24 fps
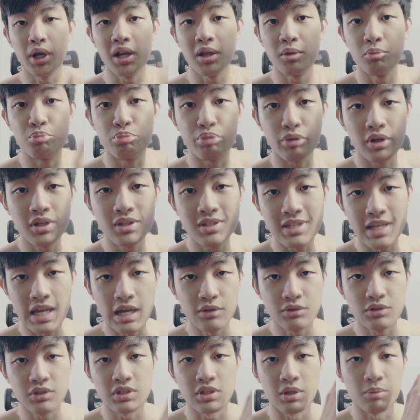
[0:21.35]
it brings
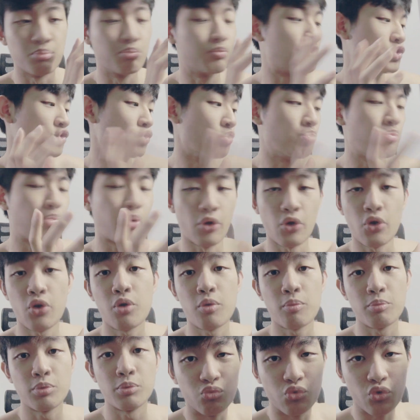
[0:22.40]
out some
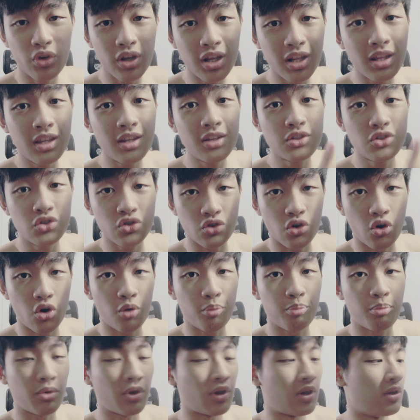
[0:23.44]
superb, really
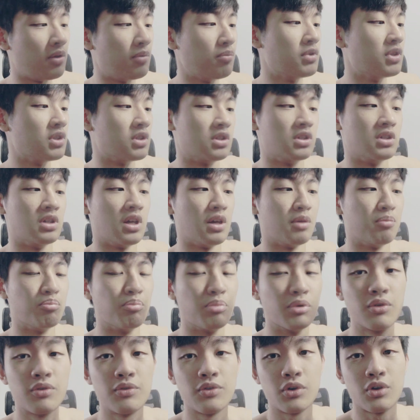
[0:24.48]
sharp image
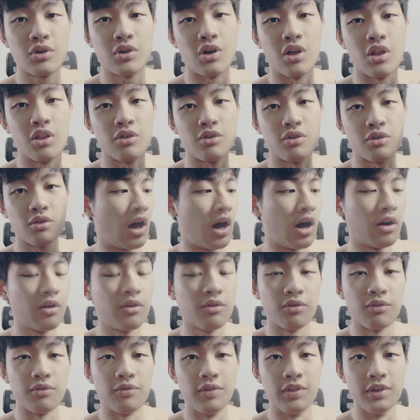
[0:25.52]
and beautiful color
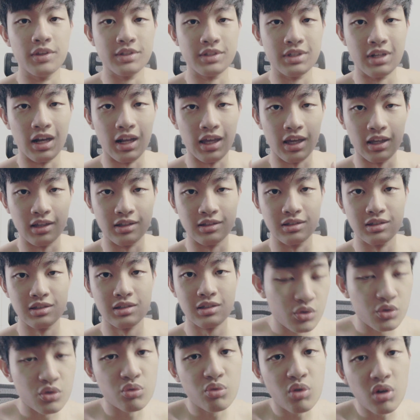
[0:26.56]
out of this lens.
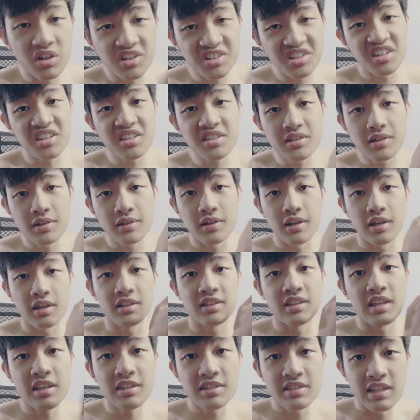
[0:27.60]
So on the
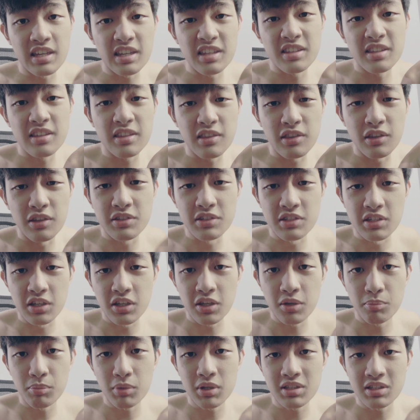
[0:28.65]
internet they say the
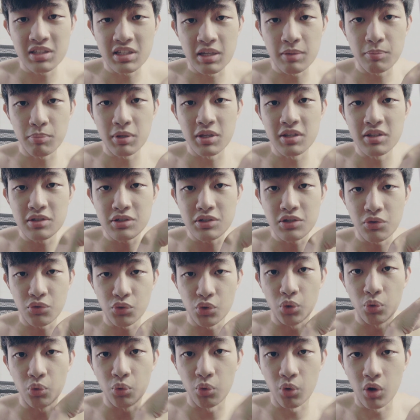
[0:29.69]
Sigma
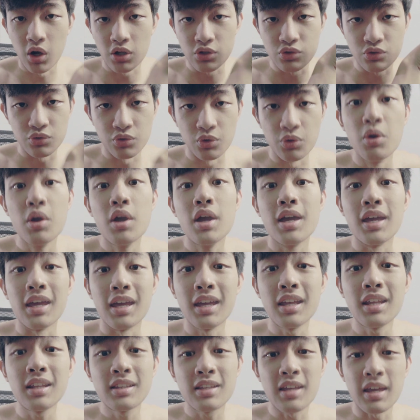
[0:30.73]
dp0 Quattro,
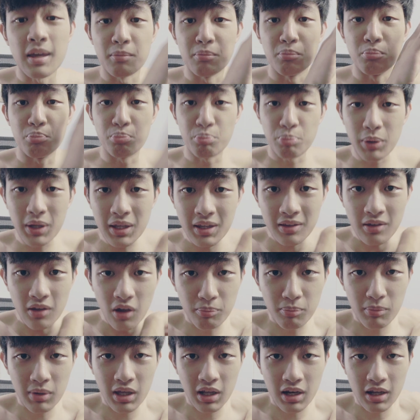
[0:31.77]
it can
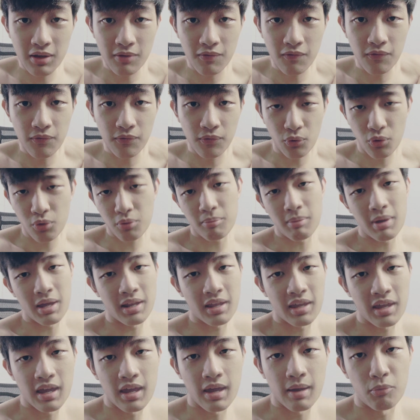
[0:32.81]
beat medium
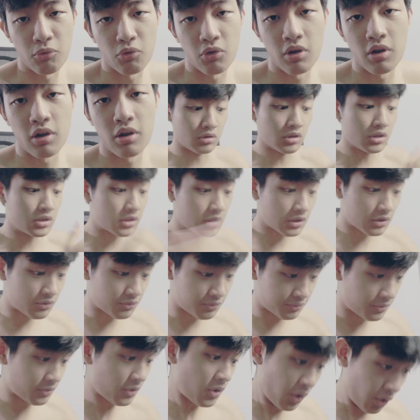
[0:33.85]
format camera. Is it
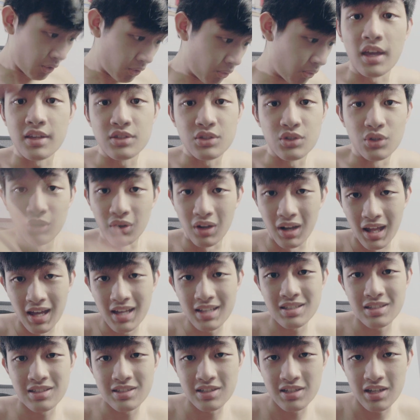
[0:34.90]
true? So
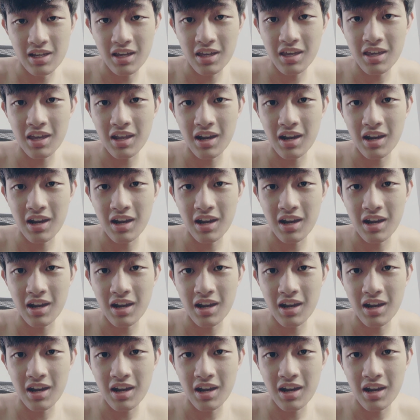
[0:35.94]
let's check it